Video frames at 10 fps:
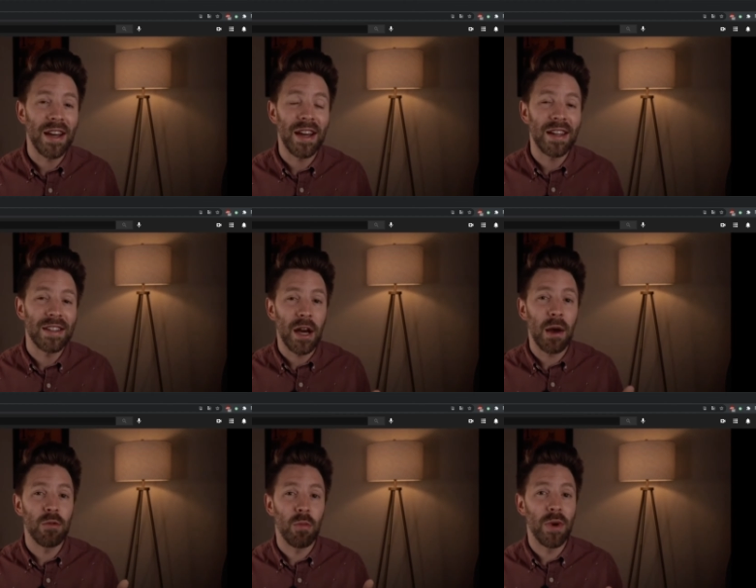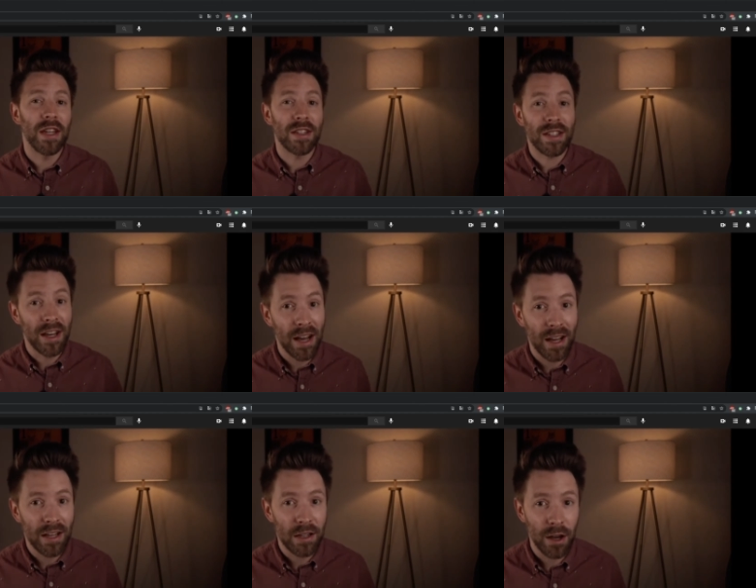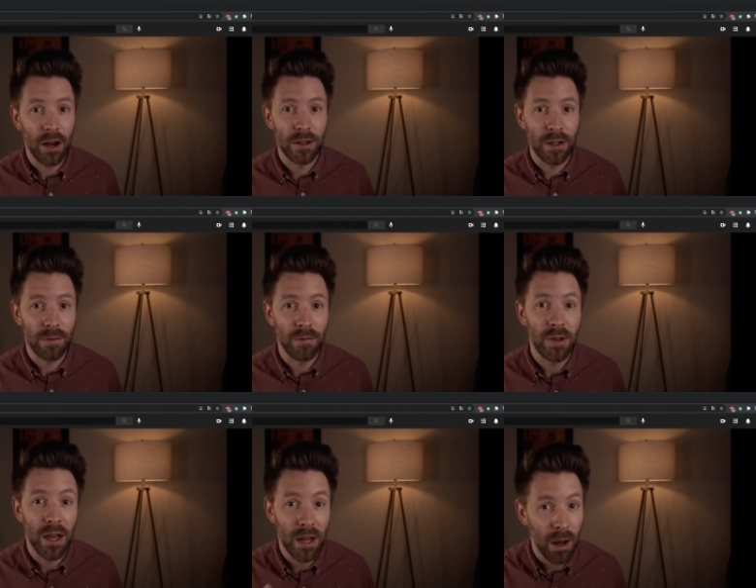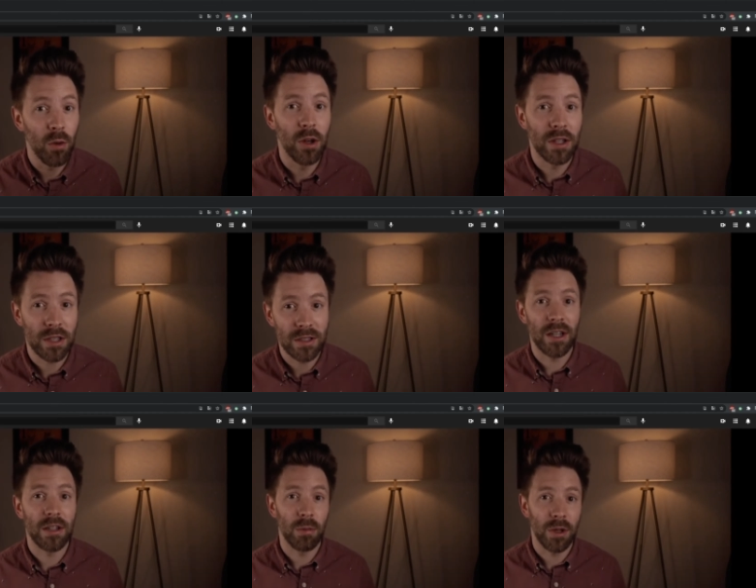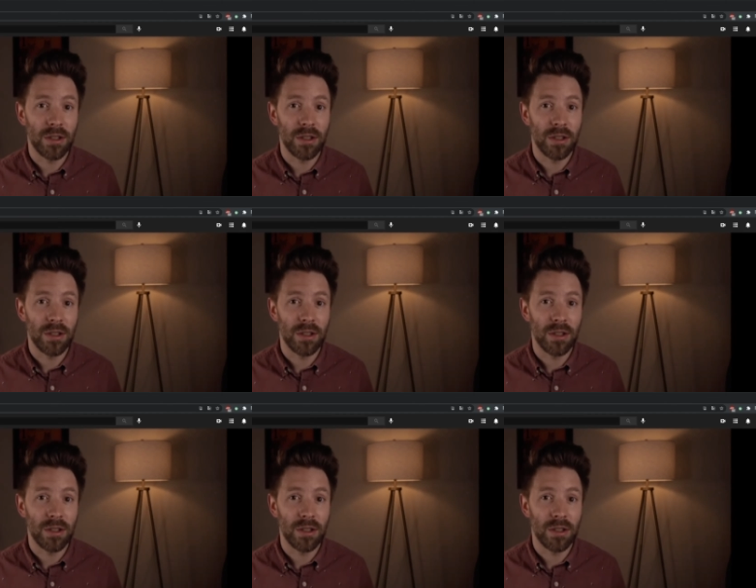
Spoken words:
Guide. I'm your band guy, Colin, and I'm really excited about